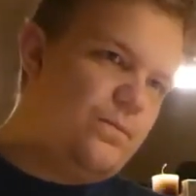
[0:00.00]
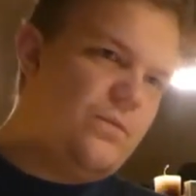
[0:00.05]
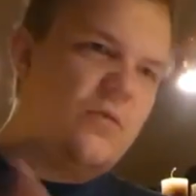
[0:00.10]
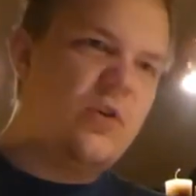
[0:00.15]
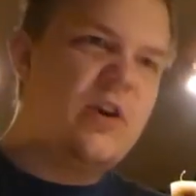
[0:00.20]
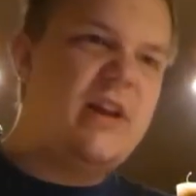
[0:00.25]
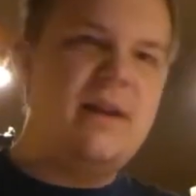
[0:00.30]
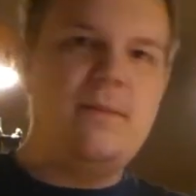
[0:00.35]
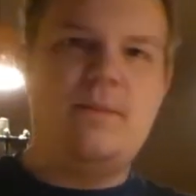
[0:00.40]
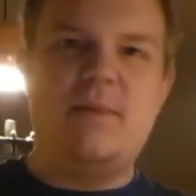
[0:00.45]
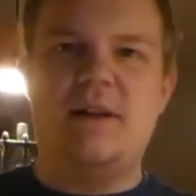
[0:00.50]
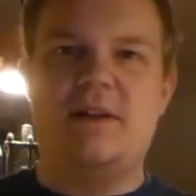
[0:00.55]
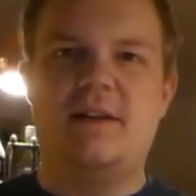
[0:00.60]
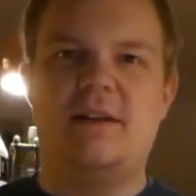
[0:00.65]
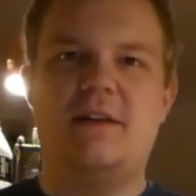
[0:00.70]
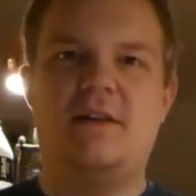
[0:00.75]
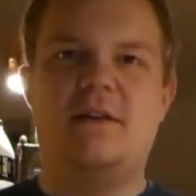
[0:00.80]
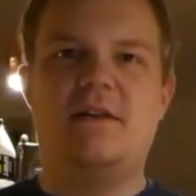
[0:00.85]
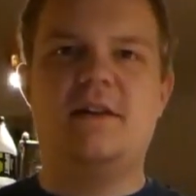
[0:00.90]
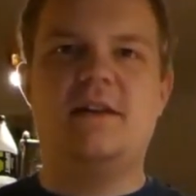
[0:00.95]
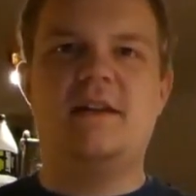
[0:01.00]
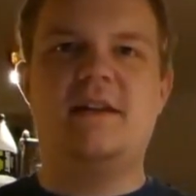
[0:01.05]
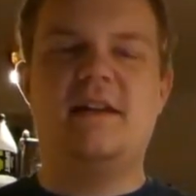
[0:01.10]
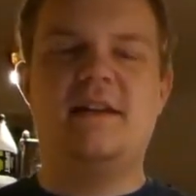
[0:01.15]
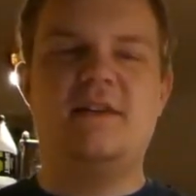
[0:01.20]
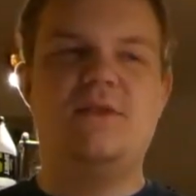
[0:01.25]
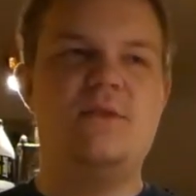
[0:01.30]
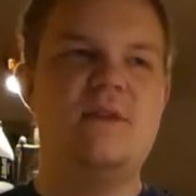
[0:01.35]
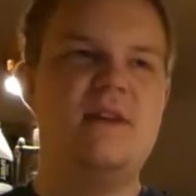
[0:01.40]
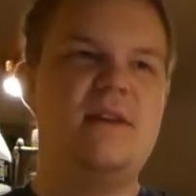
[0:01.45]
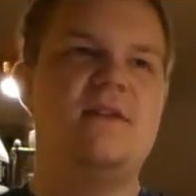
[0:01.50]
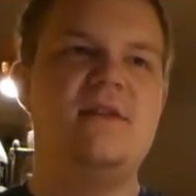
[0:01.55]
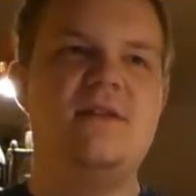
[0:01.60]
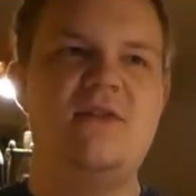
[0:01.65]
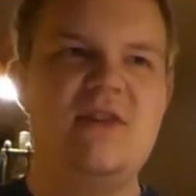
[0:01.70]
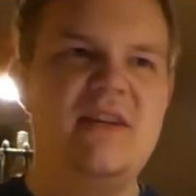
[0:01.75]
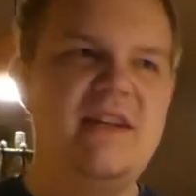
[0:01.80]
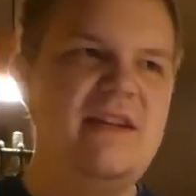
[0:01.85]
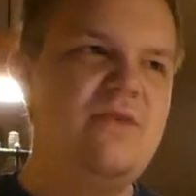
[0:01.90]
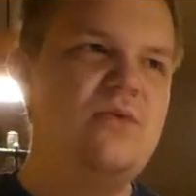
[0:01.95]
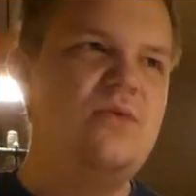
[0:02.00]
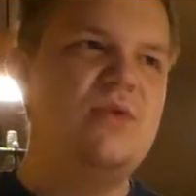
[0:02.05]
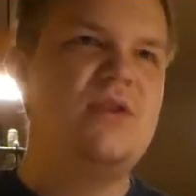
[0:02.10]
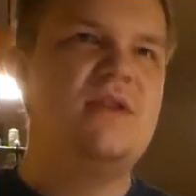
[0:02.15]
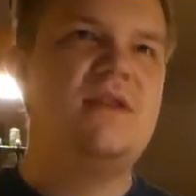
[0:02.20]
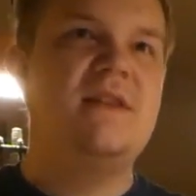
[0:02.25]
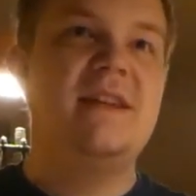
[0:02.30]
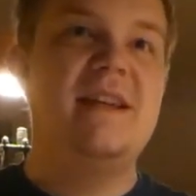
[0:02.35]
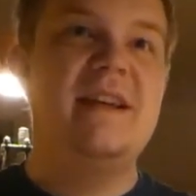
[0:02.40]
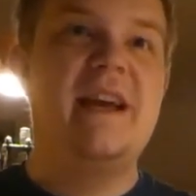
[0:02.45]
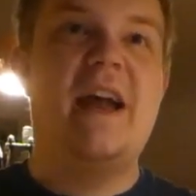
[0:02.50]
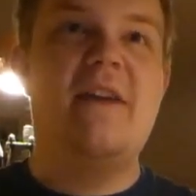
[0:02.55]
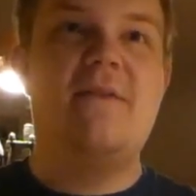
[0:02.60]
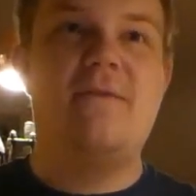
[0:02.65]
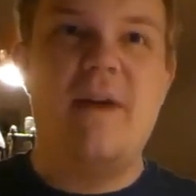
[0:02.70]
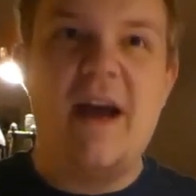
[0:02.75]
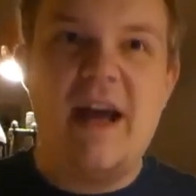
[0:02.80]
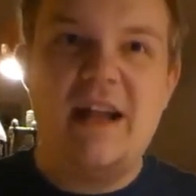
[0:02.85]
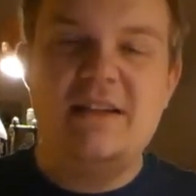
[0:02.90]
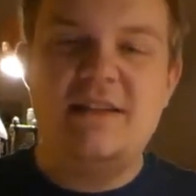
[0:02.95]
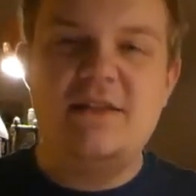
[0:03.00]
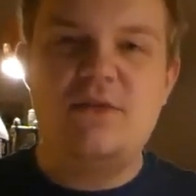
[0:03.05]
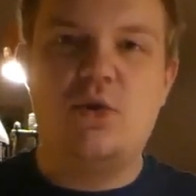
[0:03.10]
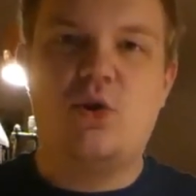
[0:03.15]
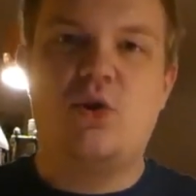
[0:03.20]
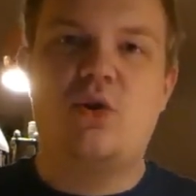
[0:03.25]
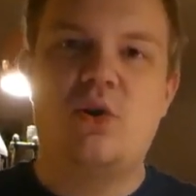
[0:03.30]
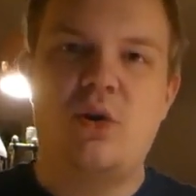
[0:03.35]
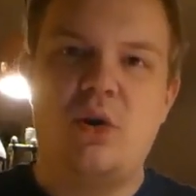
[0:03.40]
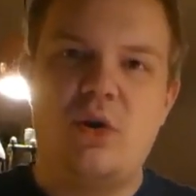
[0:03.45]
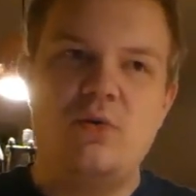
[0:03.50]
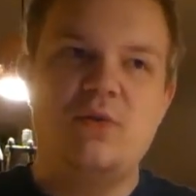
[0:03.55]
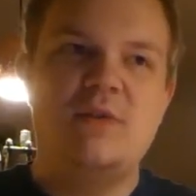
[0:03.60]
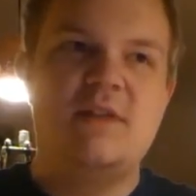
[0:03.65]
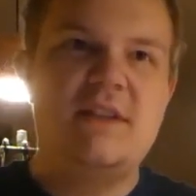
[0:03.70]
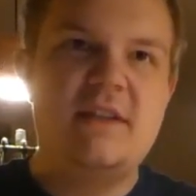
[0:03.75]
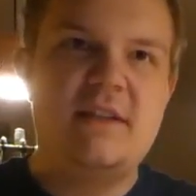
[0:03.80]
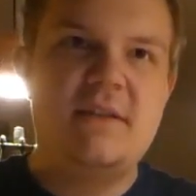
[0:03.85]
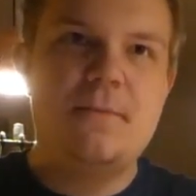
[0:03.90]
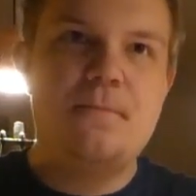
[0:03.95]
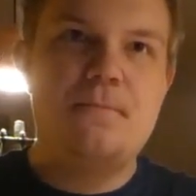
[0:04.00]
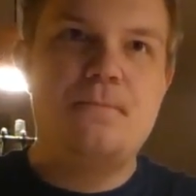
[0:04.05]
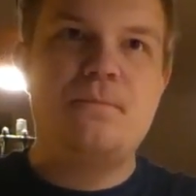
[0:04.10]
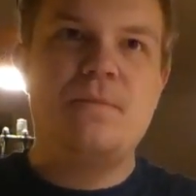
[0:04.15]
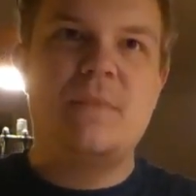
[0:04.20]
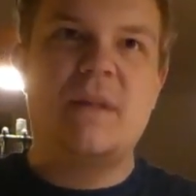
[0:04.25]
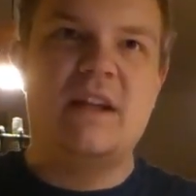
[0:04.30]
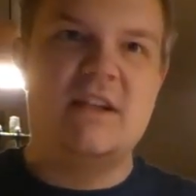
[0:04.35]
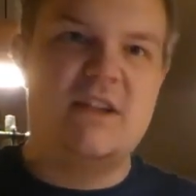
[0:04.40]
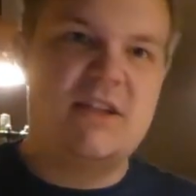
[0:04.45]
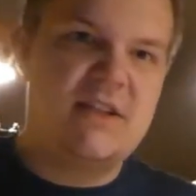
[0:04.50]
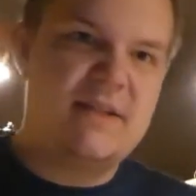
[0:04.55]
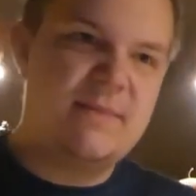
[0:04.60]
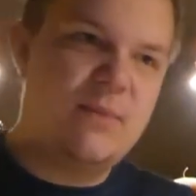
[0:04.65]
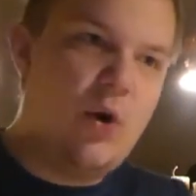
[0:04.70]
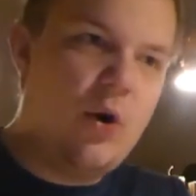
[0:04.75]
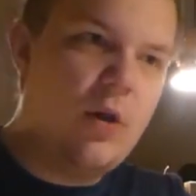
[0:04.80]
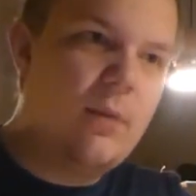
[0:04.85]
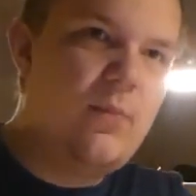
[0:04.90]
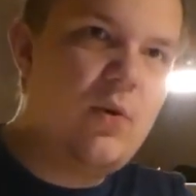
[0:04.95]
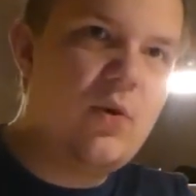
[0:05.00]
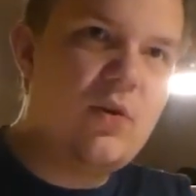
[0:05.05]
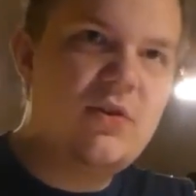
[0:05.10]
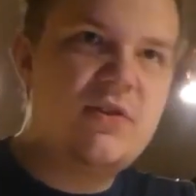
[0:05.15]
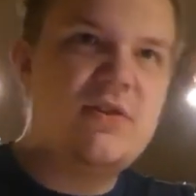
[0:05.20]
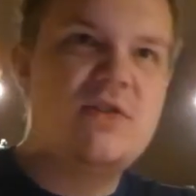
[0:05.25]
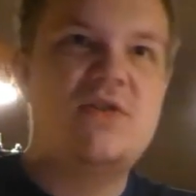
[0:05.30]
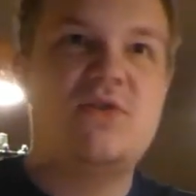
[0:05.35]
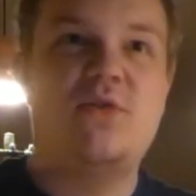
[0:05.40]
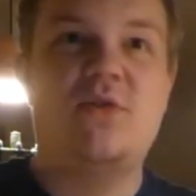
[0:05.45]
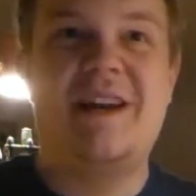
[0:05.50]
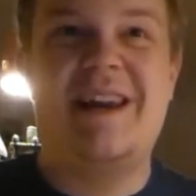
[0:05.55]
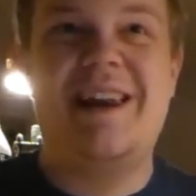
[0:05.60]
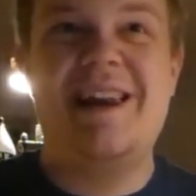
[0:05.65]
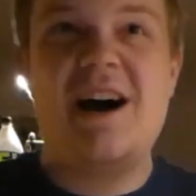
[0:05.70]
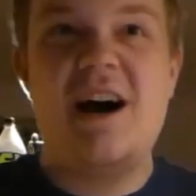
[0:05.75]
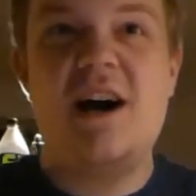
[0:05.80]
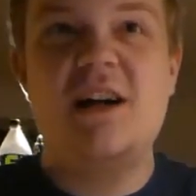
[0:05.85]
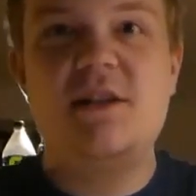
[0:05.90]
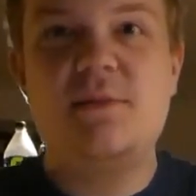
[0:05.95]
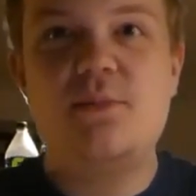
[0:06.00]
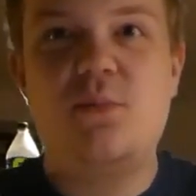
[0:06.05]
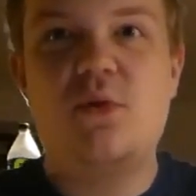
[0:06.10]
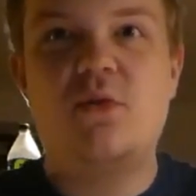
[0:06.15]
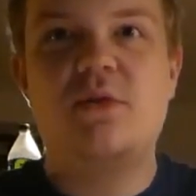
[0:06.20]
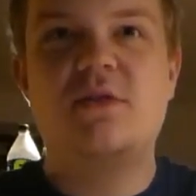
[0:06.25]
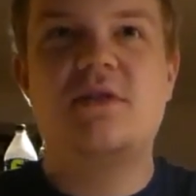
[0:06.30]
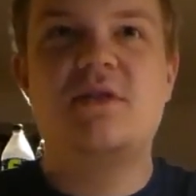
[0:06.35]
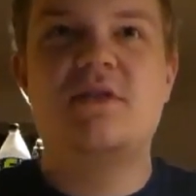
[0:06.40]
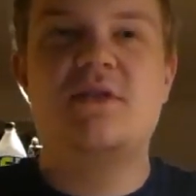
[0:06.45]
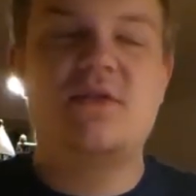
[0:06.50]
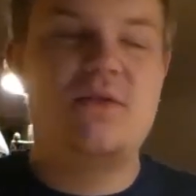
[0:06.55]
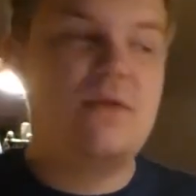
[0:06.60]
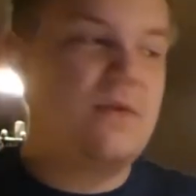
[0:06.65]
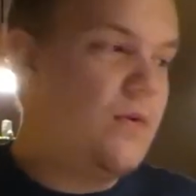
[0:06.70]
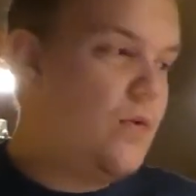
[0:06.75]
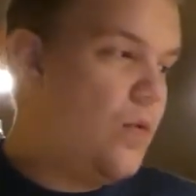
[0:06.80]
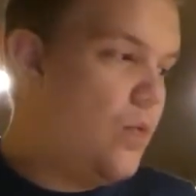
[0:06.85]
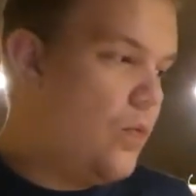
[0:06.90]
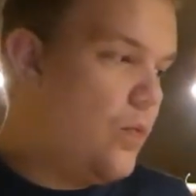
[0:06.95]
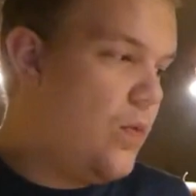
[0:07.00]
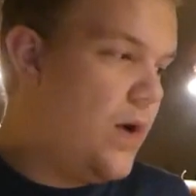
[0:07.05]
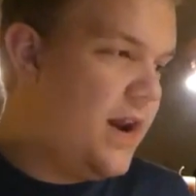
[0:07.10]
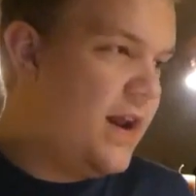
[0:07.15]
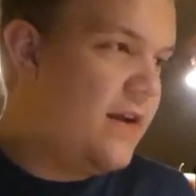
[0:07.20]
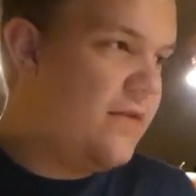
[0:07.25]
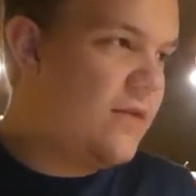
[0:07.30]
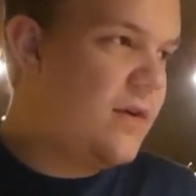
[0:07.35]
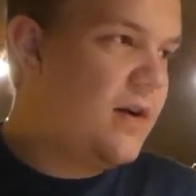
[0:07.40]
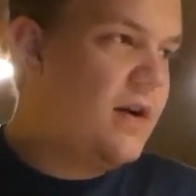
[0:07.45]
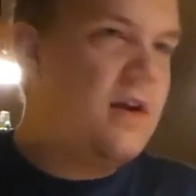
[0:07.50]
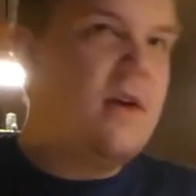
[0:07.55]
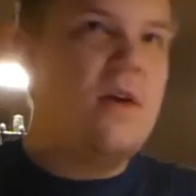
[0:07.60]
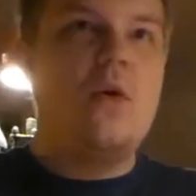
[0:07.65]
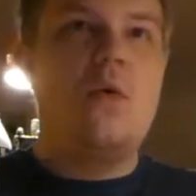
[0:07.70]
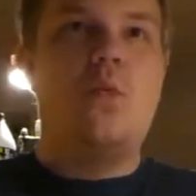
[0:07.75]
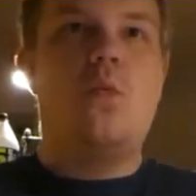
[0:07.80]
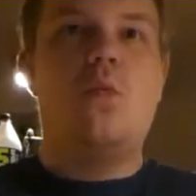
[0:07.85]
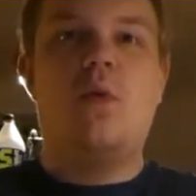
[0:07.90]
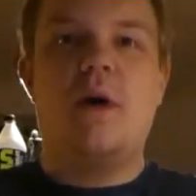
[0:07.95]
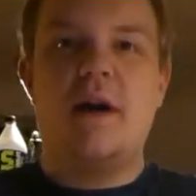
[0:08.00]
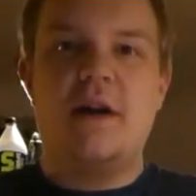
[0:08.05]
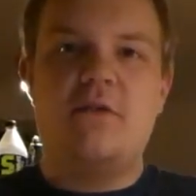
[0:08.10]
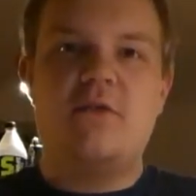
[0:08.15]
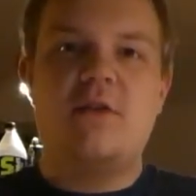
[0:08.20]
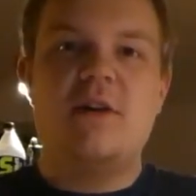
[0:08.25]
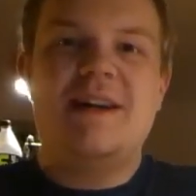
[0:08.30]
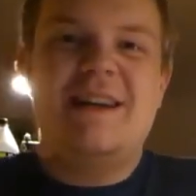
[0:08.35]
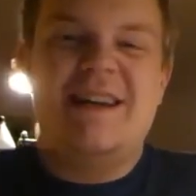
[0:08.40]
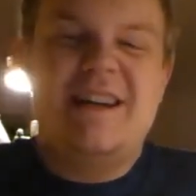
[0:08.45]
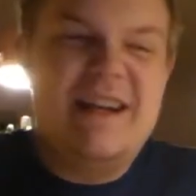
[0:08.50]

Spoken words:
Really building on it, and you can continue just advance it, close it in small portions or large portions, whenever, whatever.